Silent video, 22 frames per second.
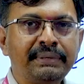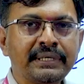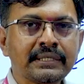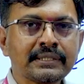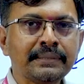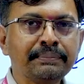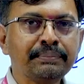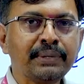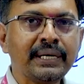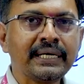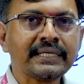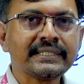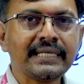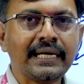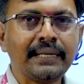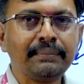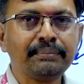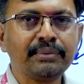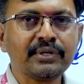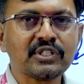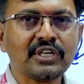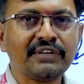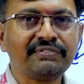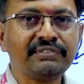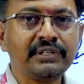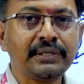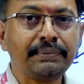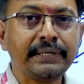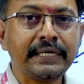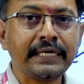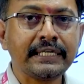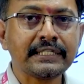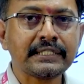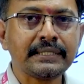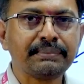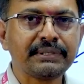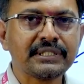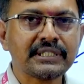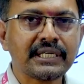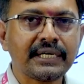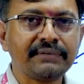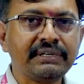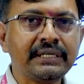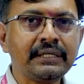simple examples of dependency
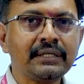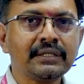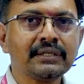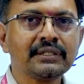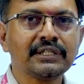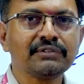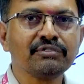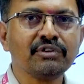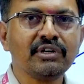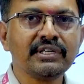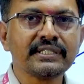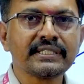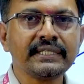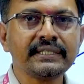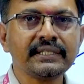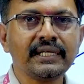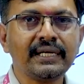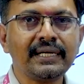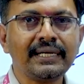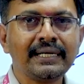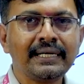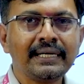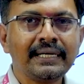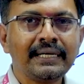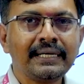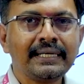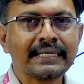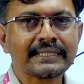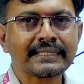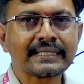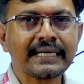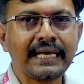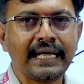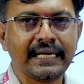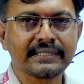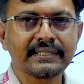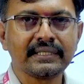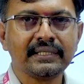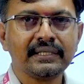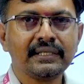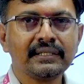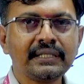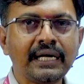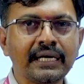preserving that we will see in the next class.
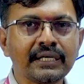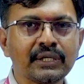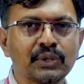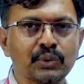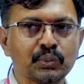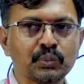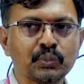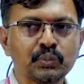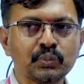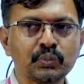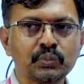Thank you.